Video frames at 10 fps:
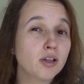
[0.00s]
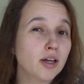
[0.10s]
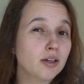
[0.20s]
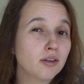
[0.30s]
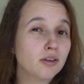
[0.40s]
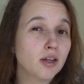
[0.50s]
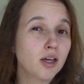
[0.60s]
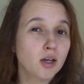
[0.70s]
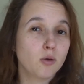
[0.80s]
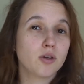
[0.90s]
length
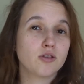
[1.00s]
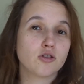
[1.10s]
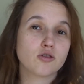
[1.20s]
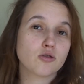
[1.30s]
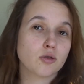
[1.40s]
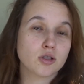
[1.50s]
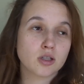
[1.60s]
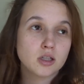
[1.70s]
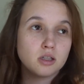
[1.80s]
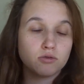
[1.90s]
with just short
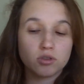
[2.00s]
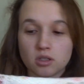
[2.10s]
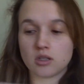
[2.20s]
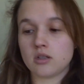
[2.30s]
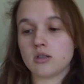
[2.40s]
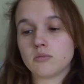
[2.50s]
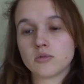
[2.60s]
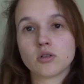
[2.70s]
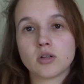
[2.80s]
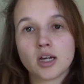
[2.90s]
sleeves.
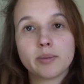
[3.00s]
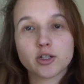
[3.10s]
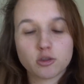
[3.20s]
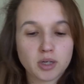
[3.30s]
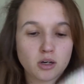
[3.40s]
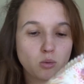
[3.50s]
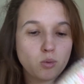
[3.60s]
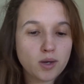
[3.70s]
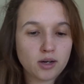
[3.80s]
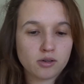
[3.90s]
Don't know how much I'll be able to
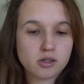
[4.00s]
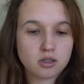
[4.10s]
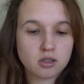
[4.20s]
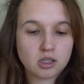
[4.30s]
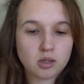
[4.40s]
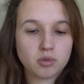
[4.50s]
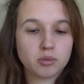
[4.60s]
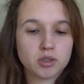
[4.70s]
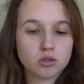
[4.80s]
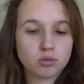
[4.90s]
wear it, but
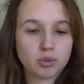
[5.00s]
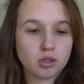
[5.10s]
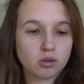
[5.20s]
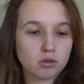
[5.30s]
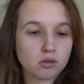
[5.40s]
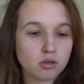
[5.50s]
it'll be super cute.